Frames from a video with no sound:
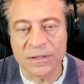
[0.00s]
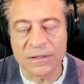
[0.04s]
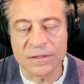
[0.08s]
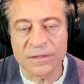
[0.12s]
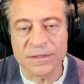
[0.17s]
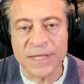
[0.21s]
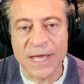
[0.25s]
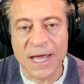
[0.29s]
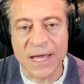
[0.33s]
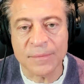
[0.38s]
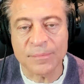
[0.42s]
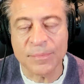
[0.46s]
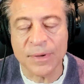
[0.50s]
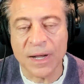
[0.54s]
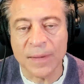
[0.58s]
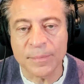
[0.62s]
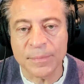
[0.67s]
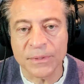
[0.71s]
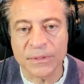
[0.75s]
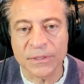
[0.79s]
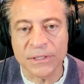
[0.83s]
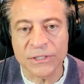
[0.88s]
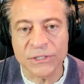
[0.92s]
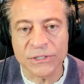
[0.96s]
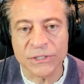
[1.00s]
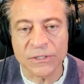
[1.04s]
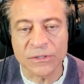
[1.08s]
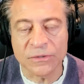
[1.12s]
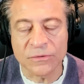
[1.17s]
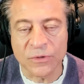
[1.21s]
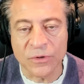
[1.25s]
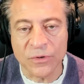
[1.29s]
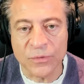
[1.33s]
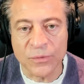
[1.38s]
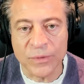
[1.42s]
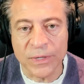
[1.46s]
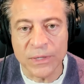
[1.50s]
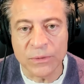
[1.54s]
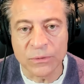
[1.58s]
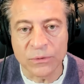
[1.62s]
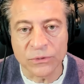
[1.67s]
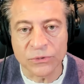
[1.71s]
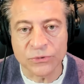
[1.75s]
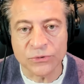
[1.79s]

that population growth rate will